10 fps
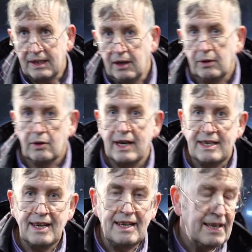new
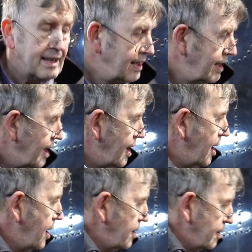grate in
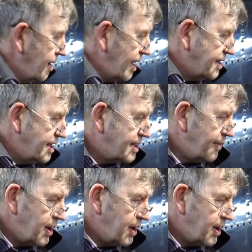at 87